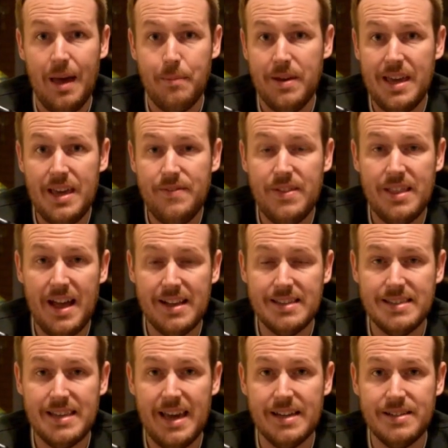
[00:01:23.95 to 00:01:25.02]
But even that
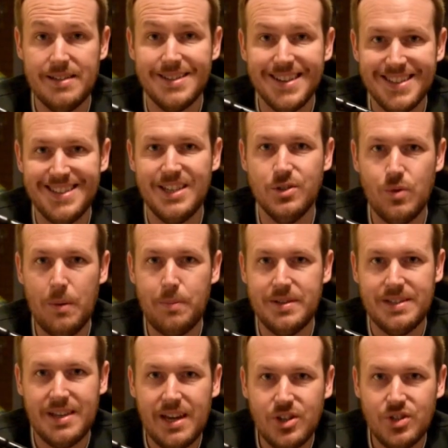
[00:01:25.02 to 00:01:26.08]
said, does his
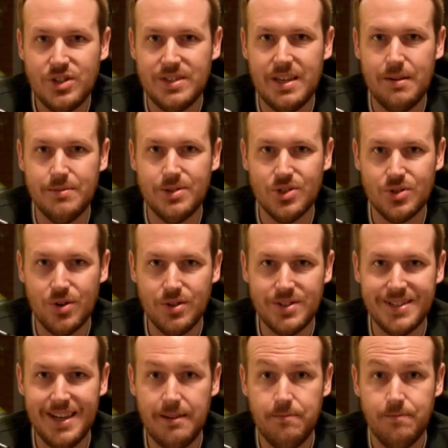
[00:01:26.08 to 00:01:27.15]
reputation stand up to
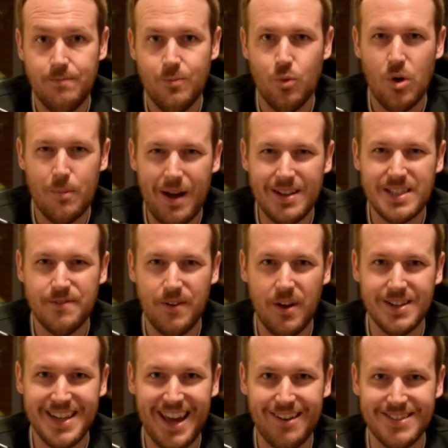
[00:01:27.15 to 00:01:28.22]
scrutiny? We're about to
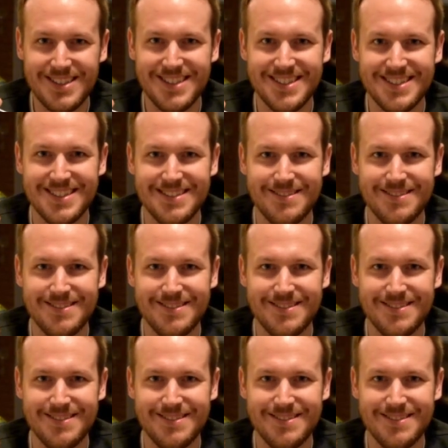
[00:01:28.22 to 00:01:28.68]
find out.